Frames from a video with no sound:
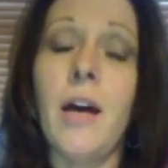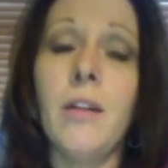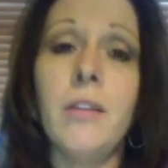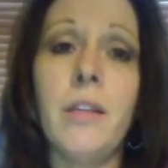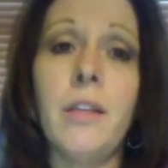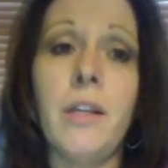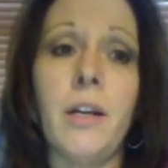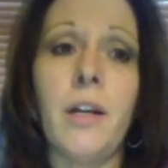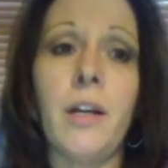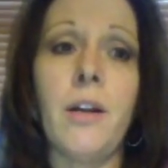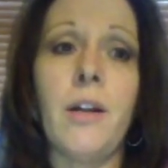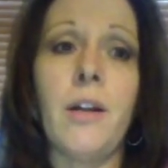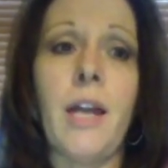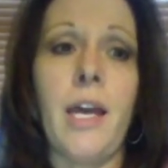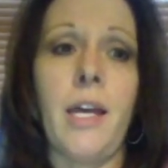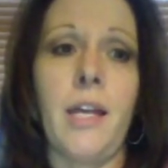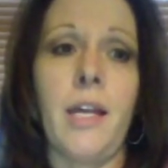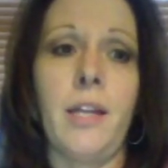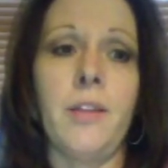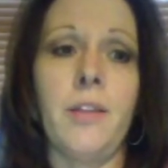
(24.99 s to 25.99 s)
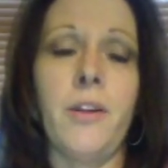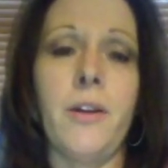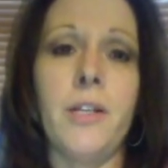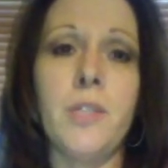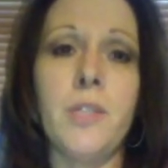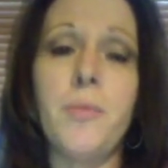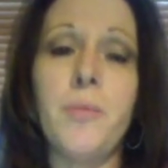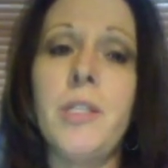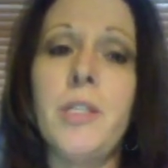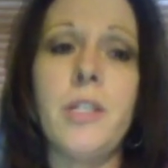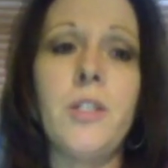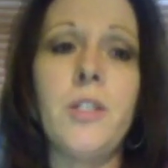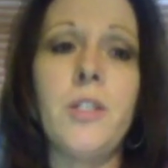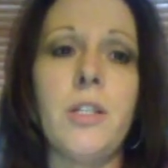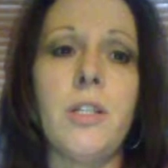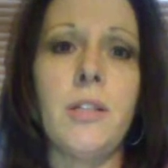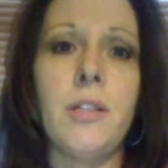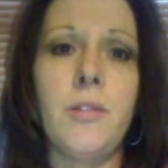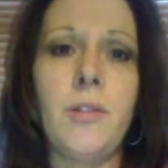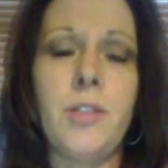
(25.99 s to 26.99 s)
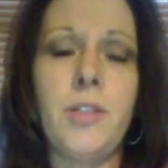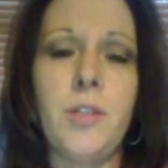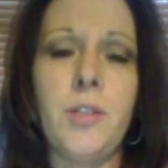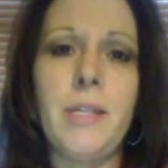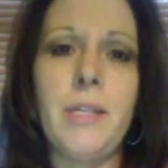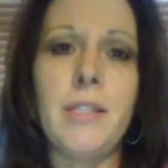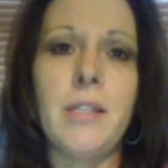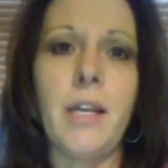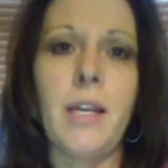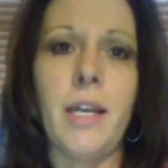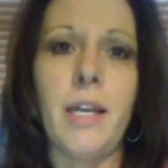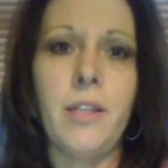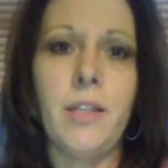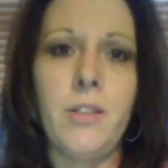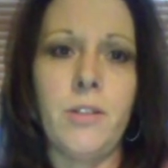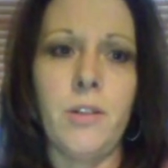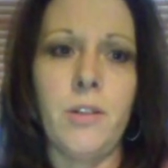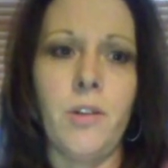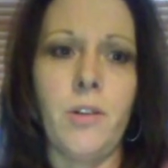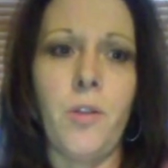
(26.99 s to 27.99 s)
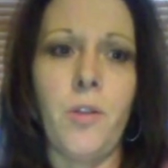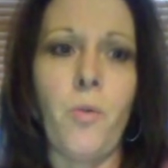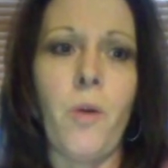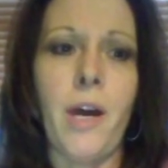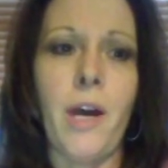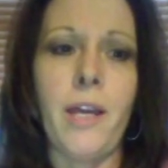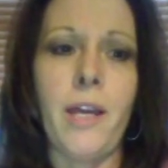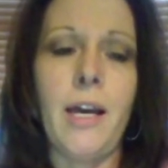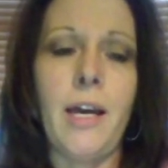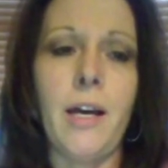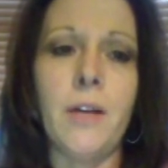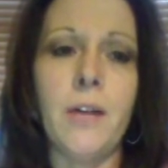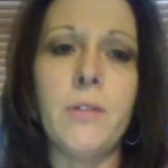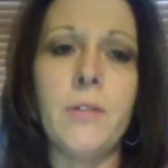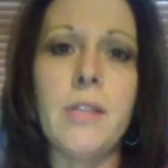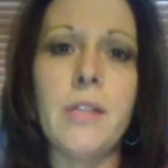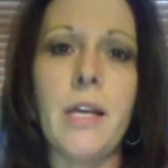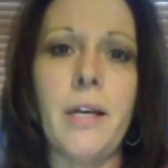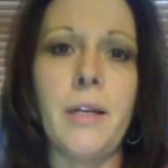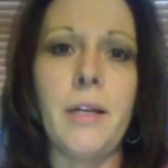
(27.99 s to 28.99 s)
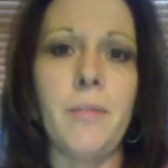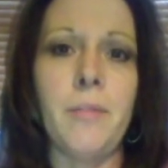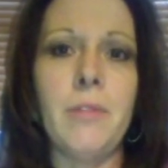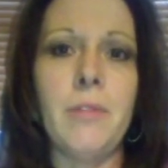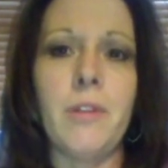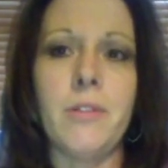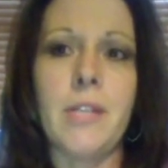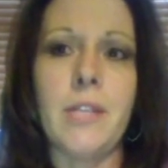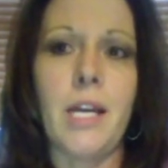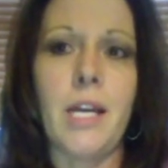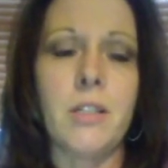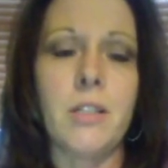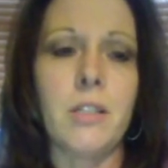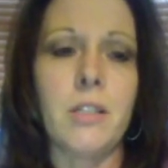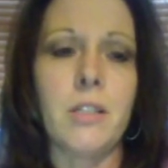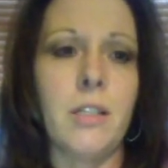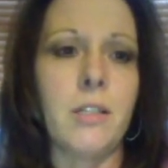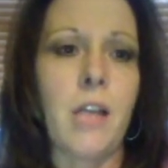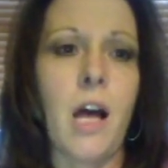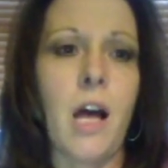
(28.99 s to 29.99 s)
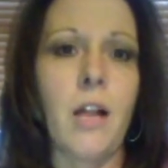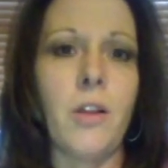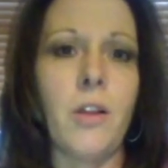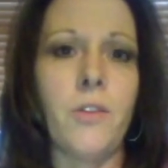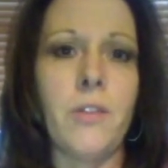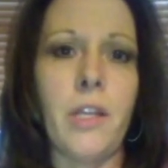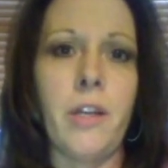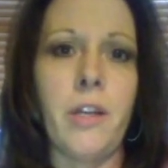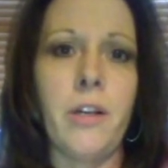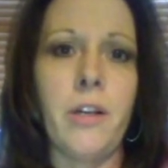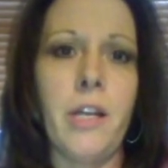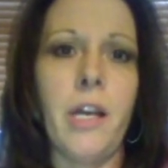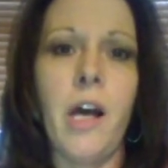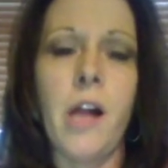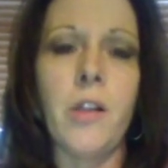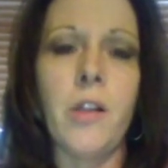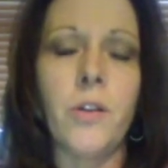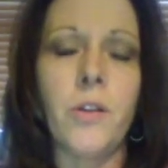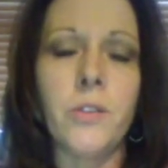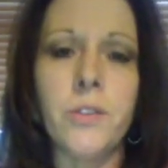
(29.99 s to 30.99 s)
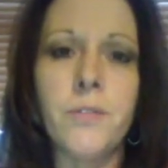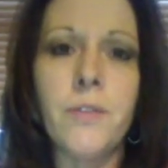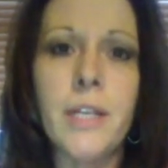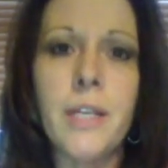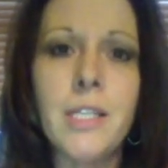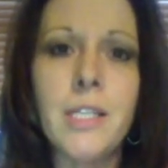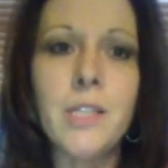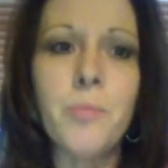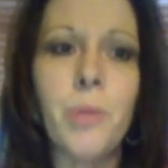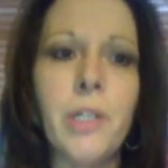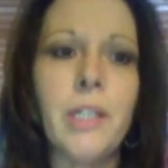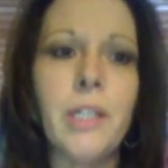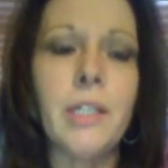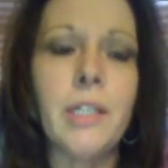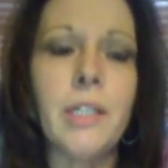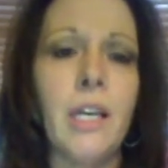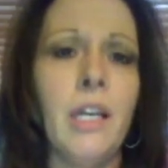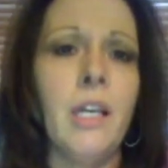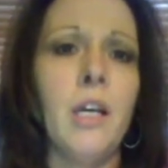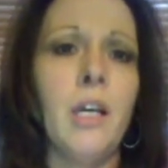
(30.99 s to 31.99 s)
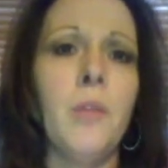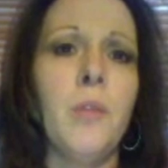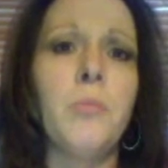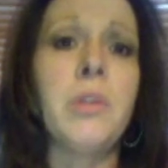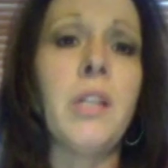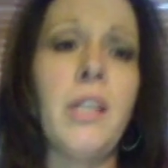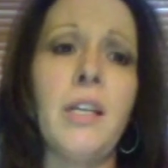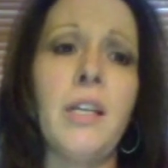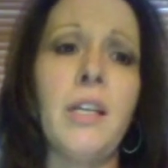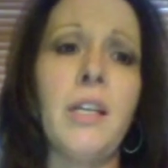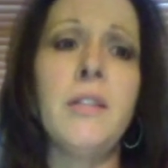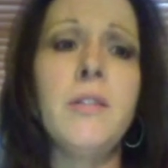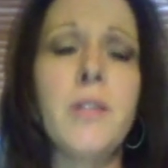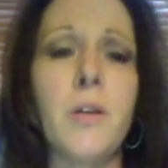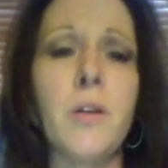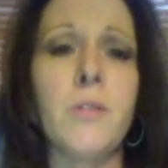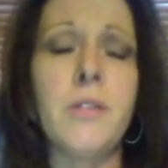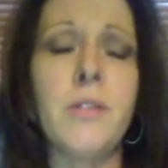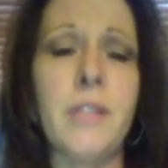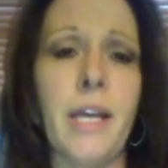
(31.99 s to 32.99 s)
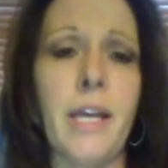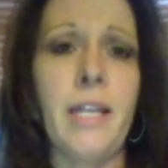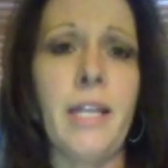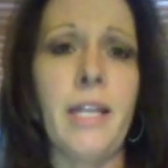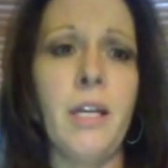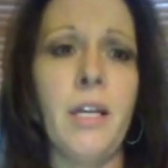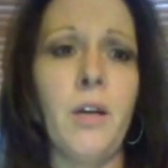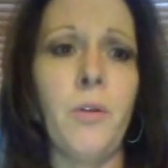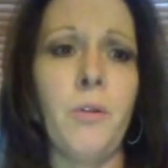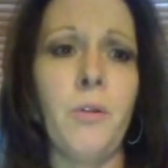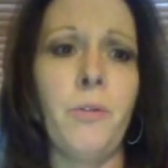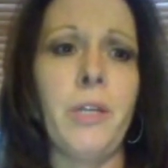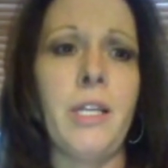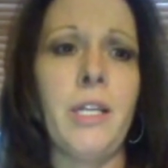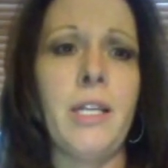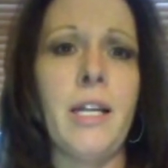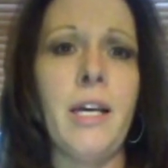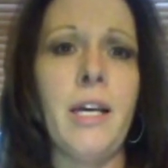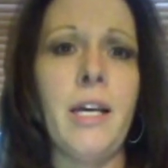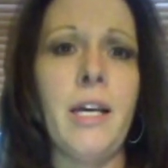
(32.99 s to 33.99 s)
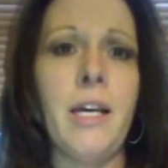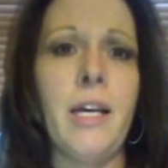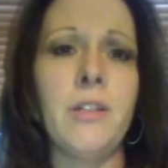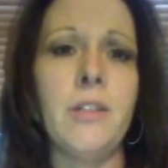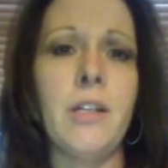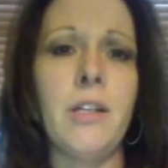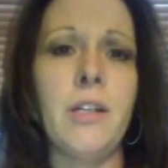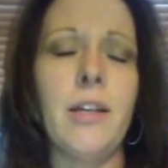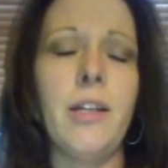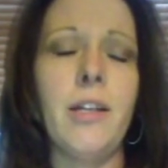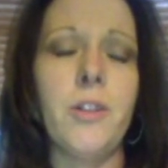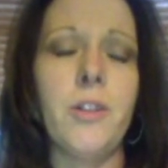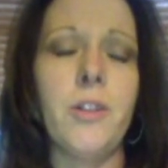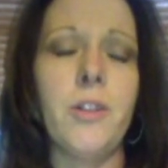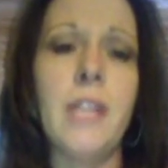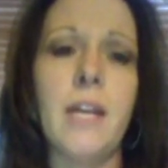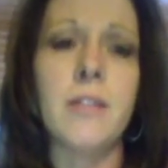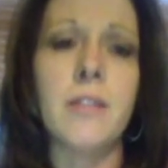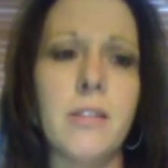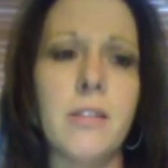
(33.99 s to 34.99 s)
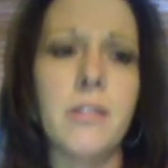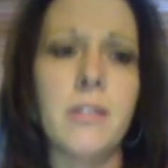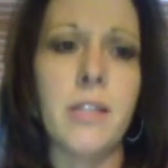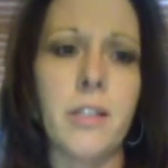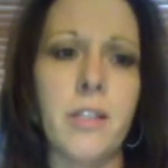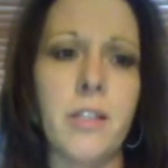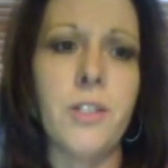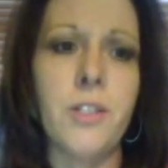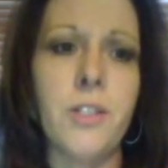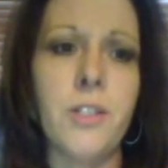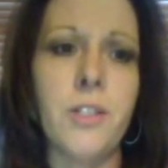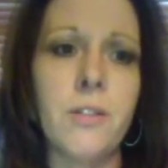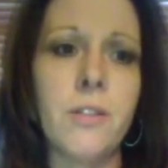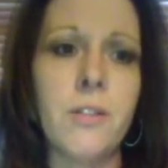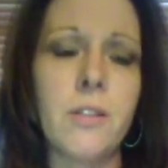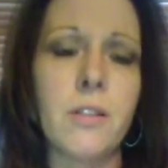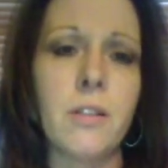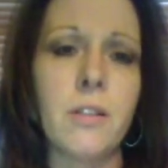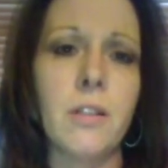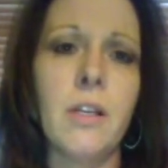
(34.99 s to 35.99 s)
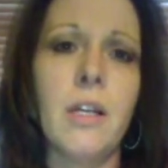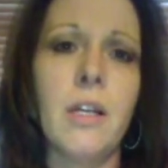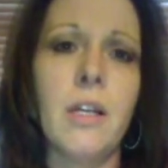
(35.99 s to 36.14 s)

out there, and there is a petition to be signed to go to the White House. It's all over the internet, all over Facebook. Please go sign it. We need 100,000 signatures